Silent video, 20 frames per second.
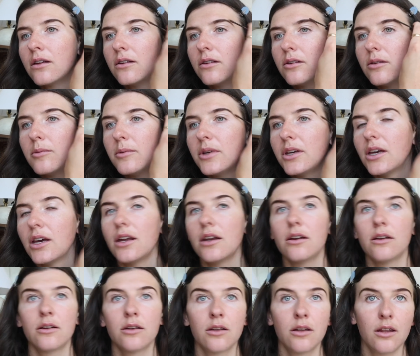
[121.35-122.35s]
to
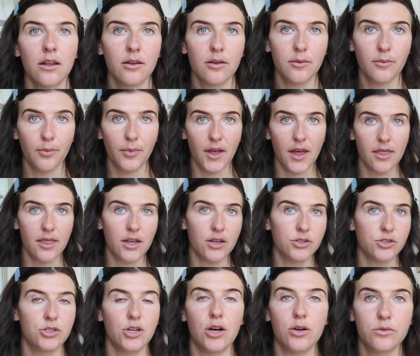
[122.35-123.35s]
begin. And
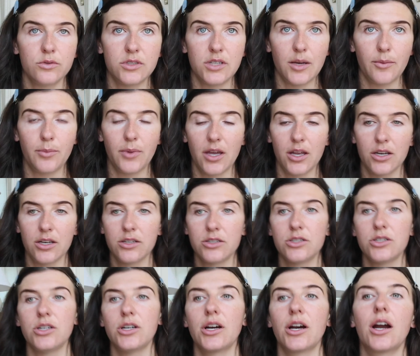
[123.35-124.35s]
then don't dip
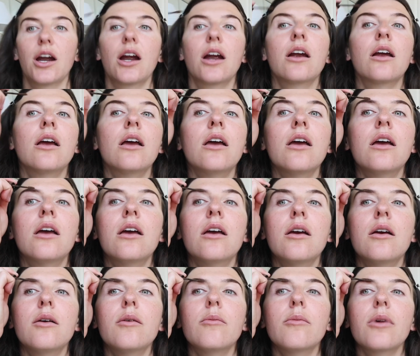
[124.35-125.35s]
into your
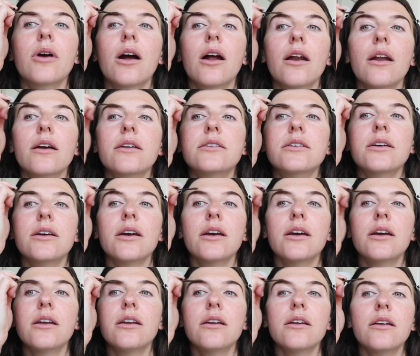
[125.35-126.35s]
product
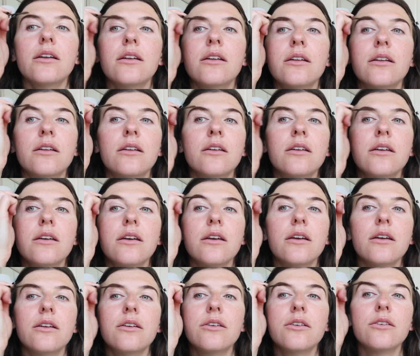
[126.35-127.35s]
again
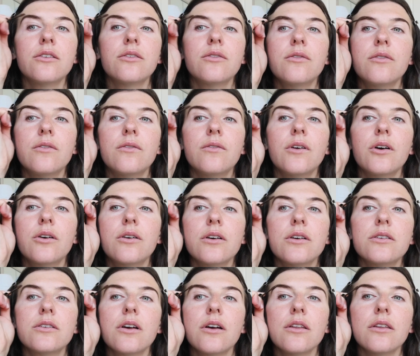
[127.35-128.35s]
and just
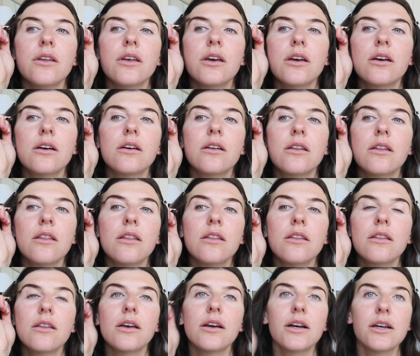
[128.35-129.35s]
focus on like
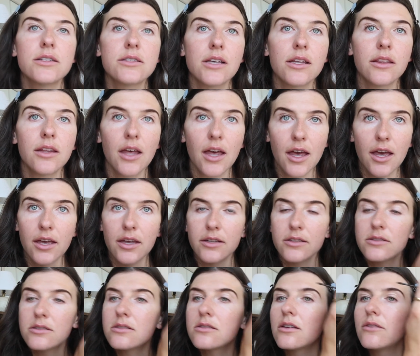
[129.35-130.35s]
I said, the
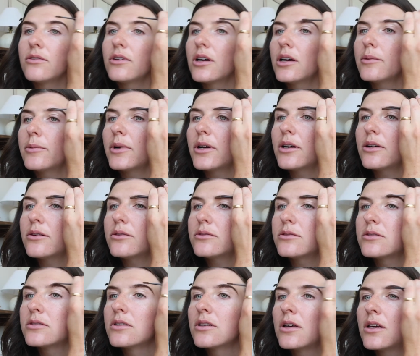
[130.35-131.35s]
ends of your eyebrows.